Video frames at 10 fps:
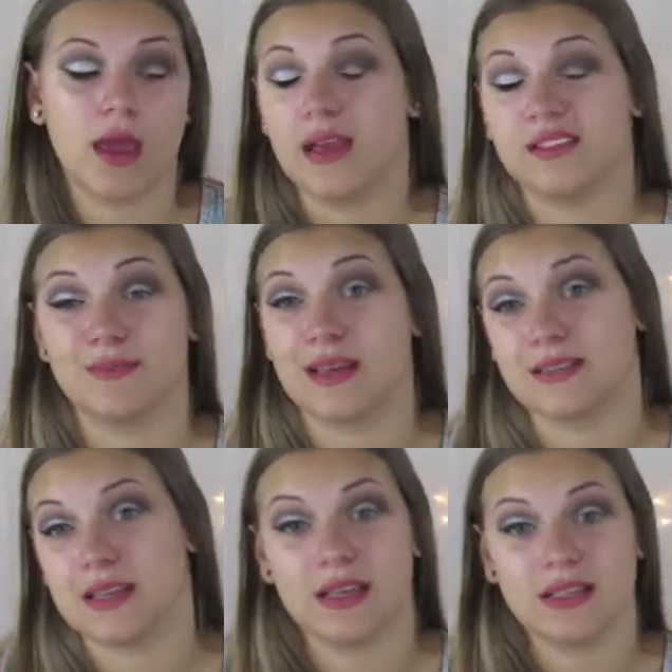it's
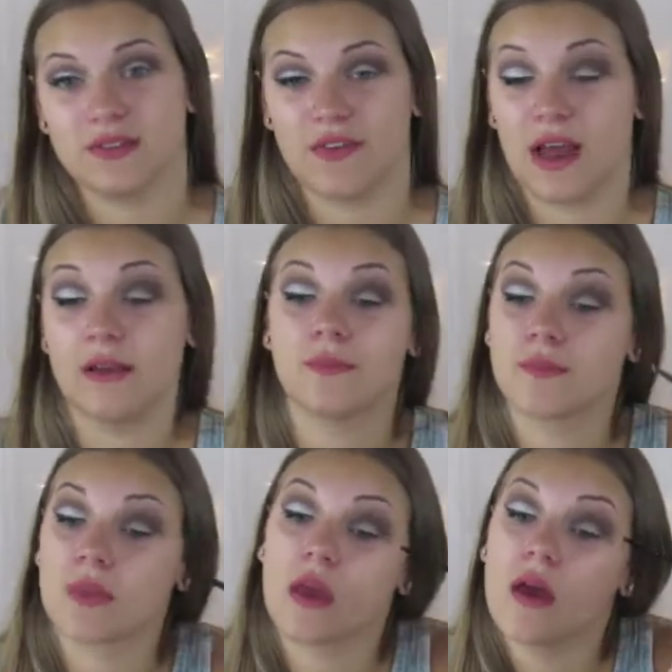messy, it's fine.
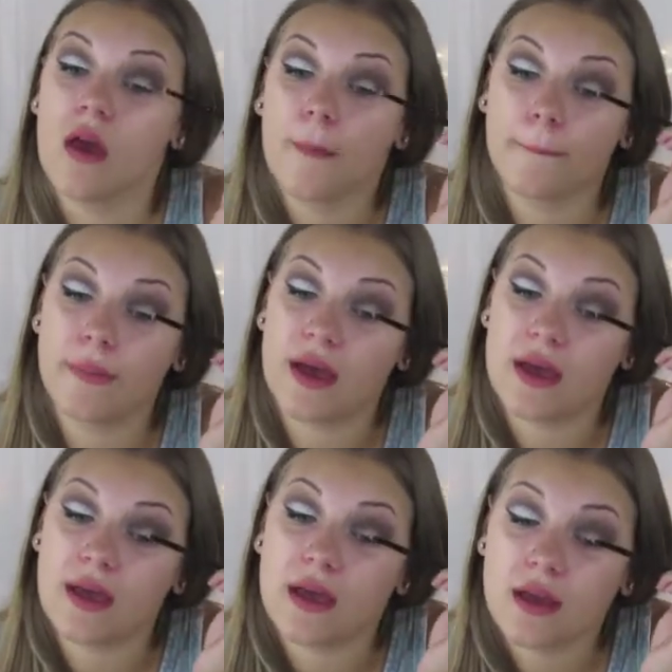
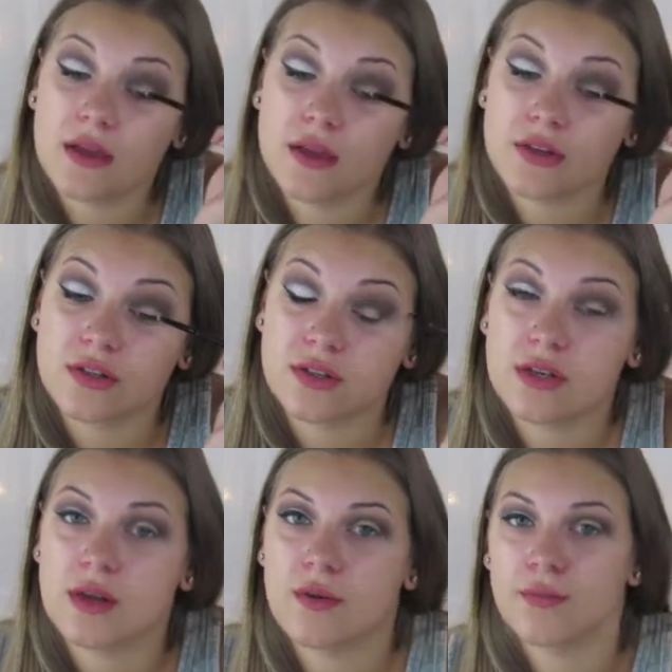But you're just
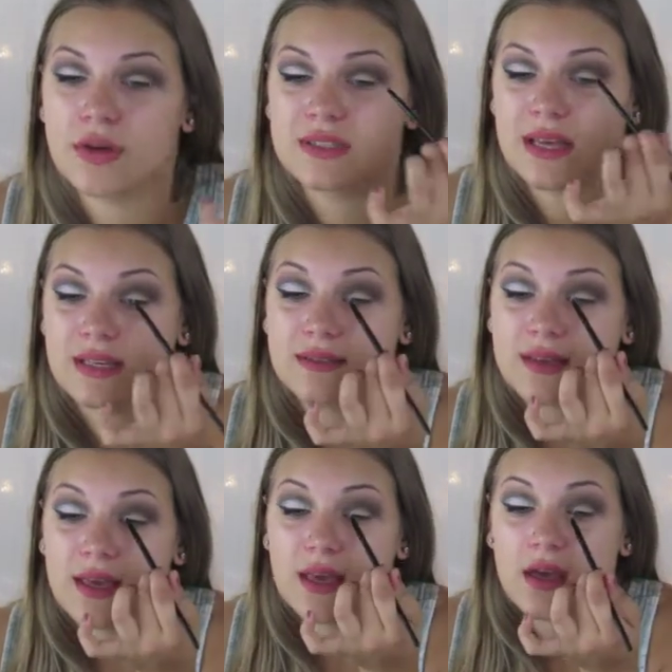going to
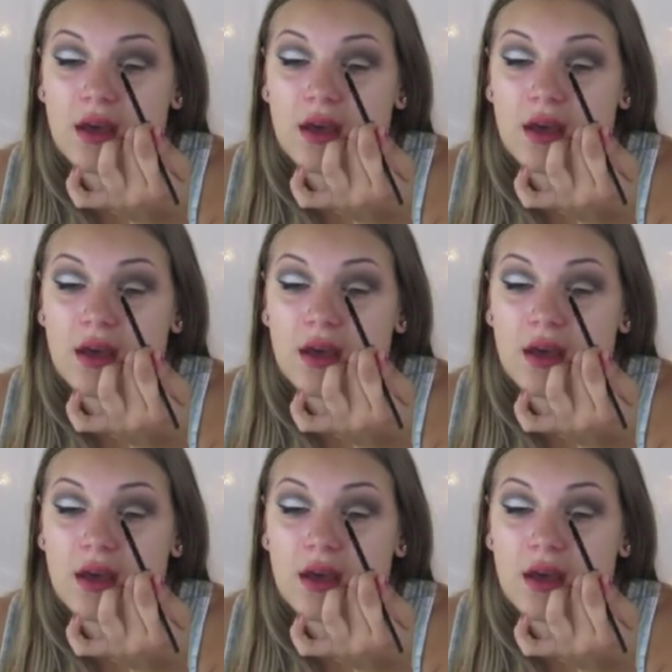precisely